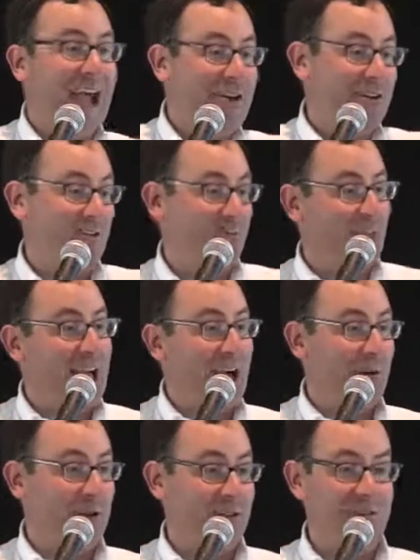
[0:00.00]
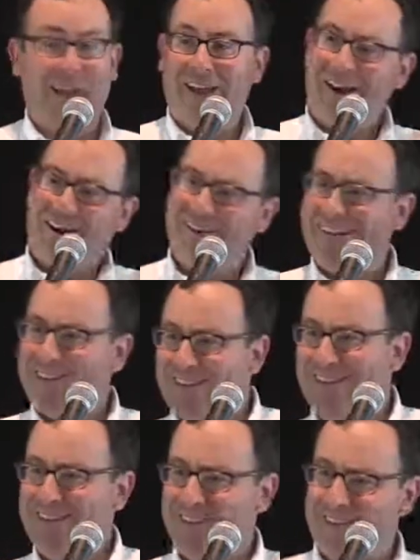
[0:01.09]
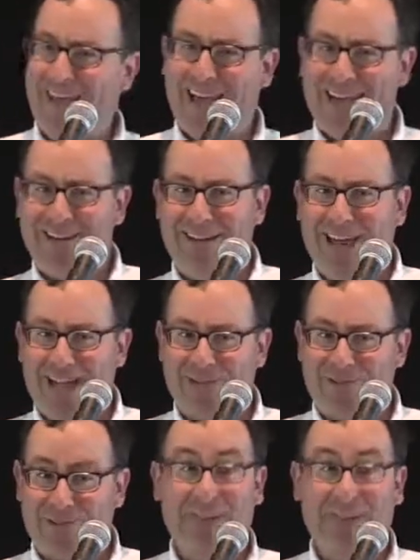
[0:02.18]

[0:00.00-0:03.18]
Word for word: Iris flowers are, you know, they're, they're kind of natural.